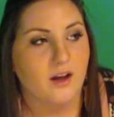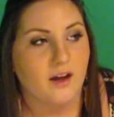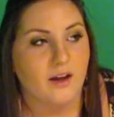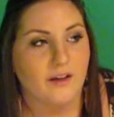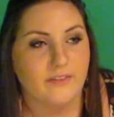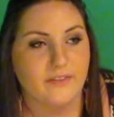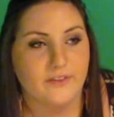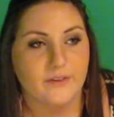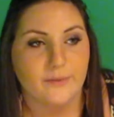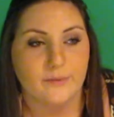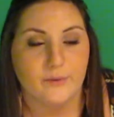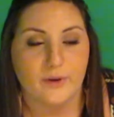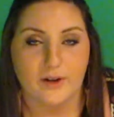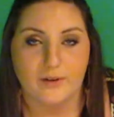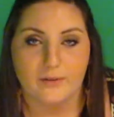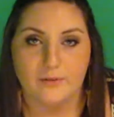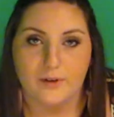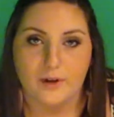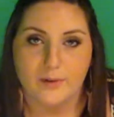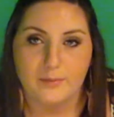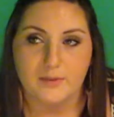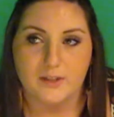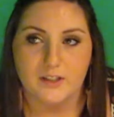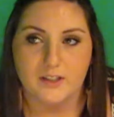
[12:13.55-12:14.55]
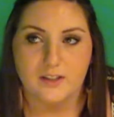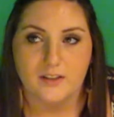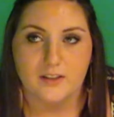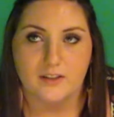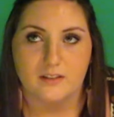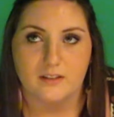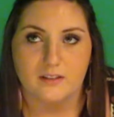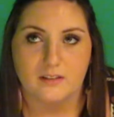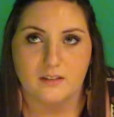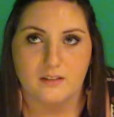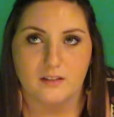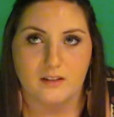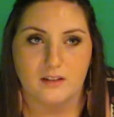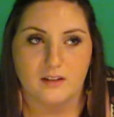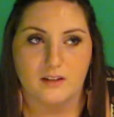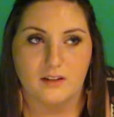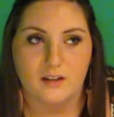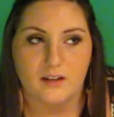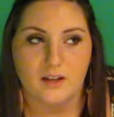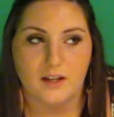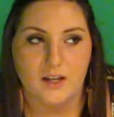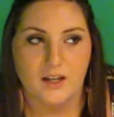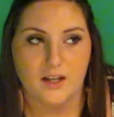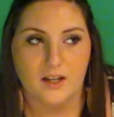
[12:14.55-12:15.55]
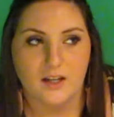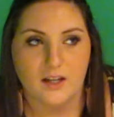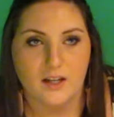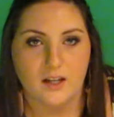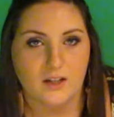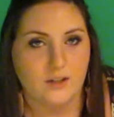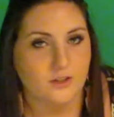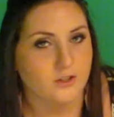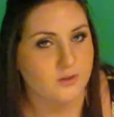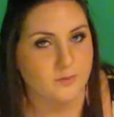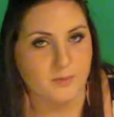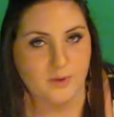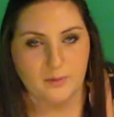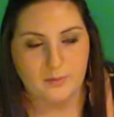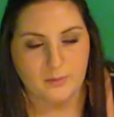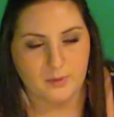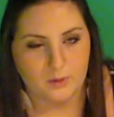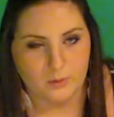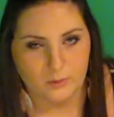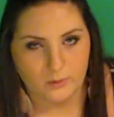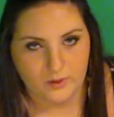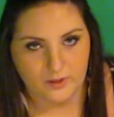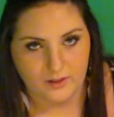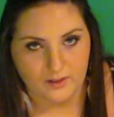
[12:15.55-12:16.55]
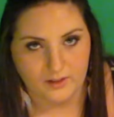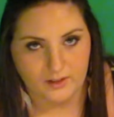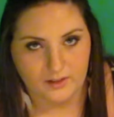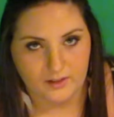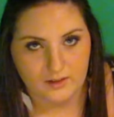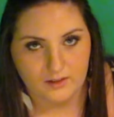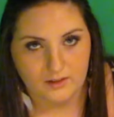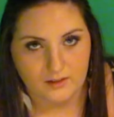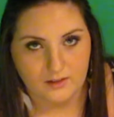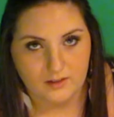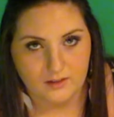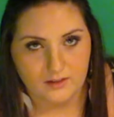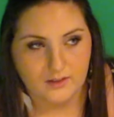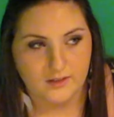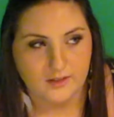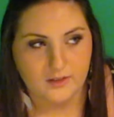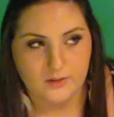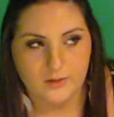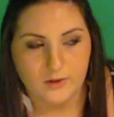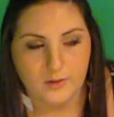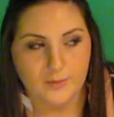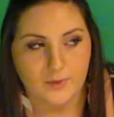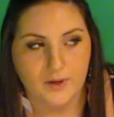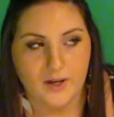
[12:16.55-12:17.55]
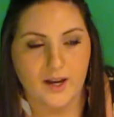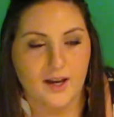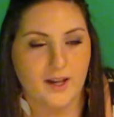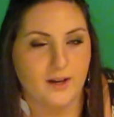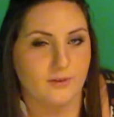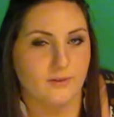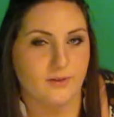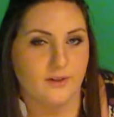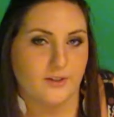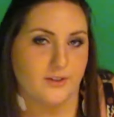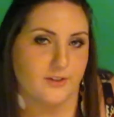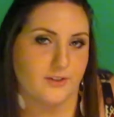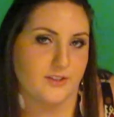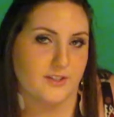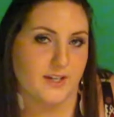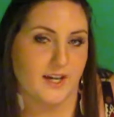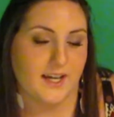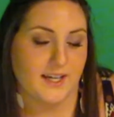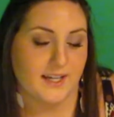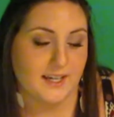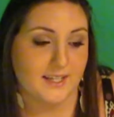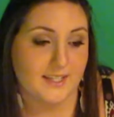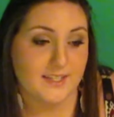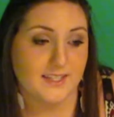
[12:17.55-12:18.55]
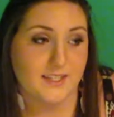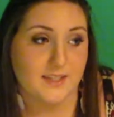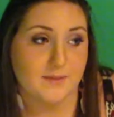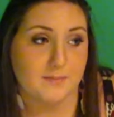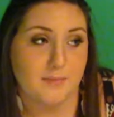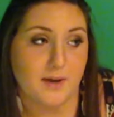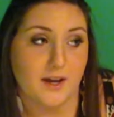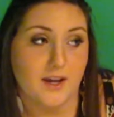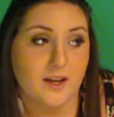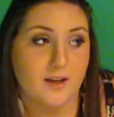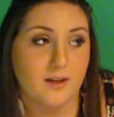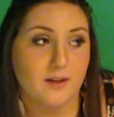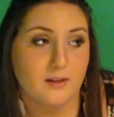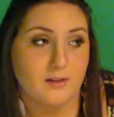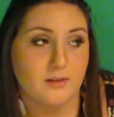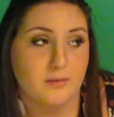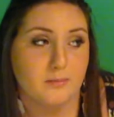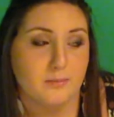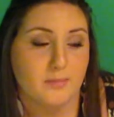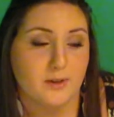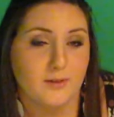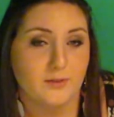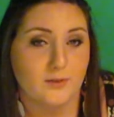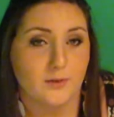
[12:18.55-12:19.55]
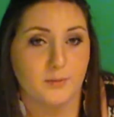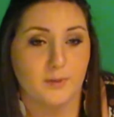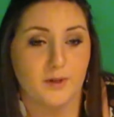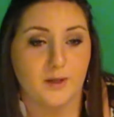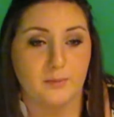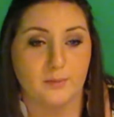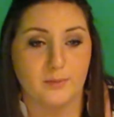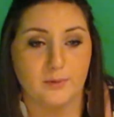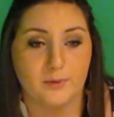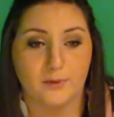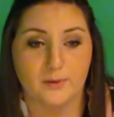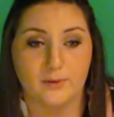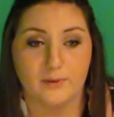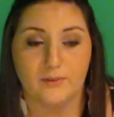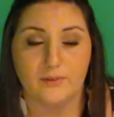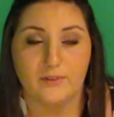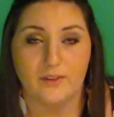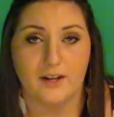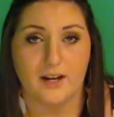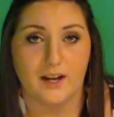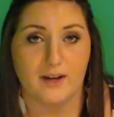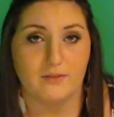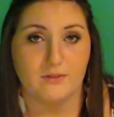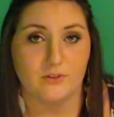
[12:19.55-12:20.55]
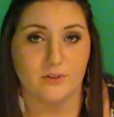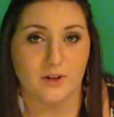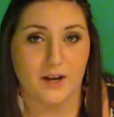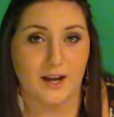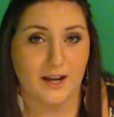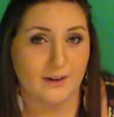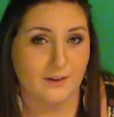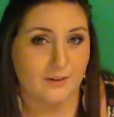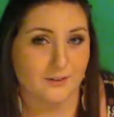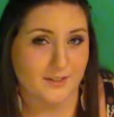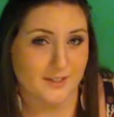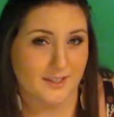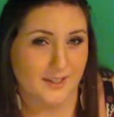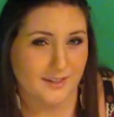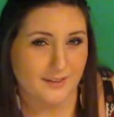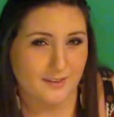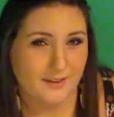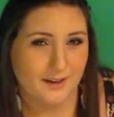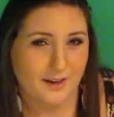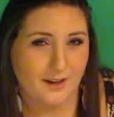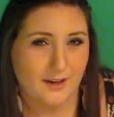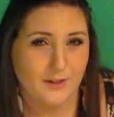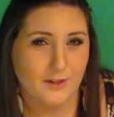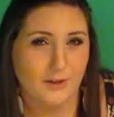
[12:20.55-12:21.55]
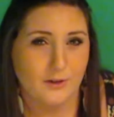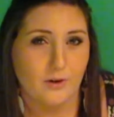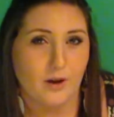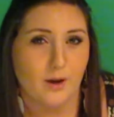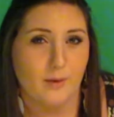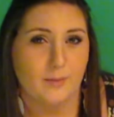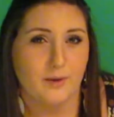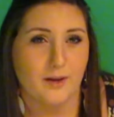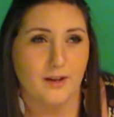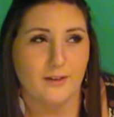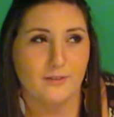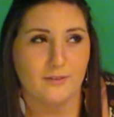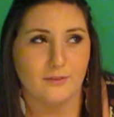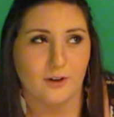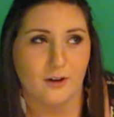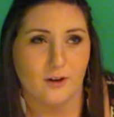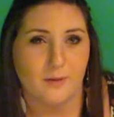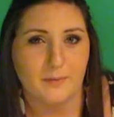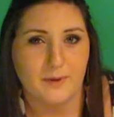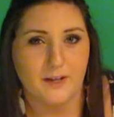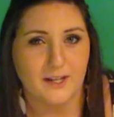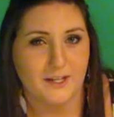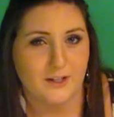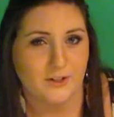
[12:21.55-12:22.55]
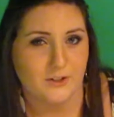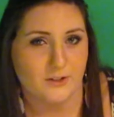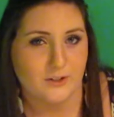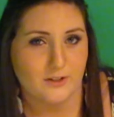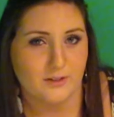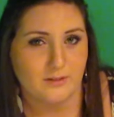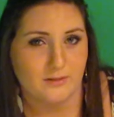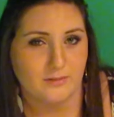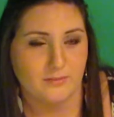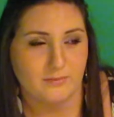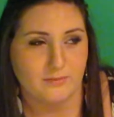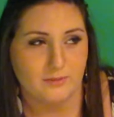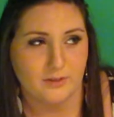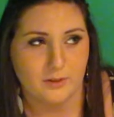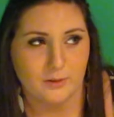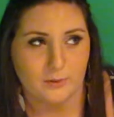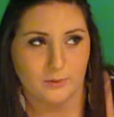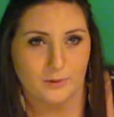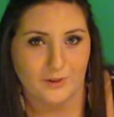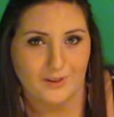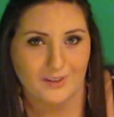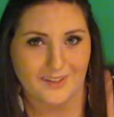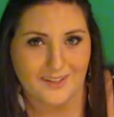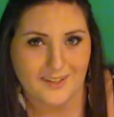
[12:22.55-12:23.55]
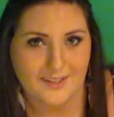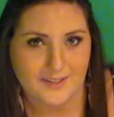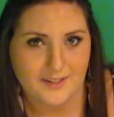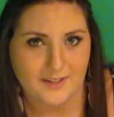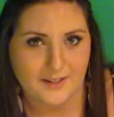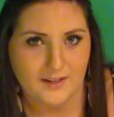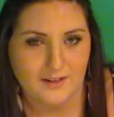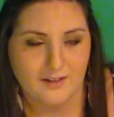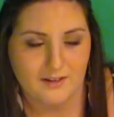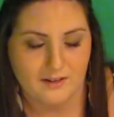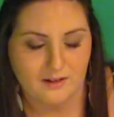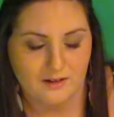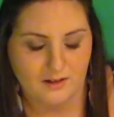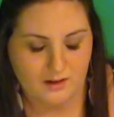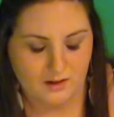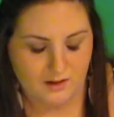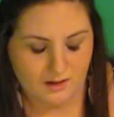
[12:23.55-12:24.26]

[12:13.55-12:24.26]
And then when I rubbed it in, it just made me oily. So I don't understand. I guess this may be for people that have drier skin than I do. I'm kind of combination to oily skin.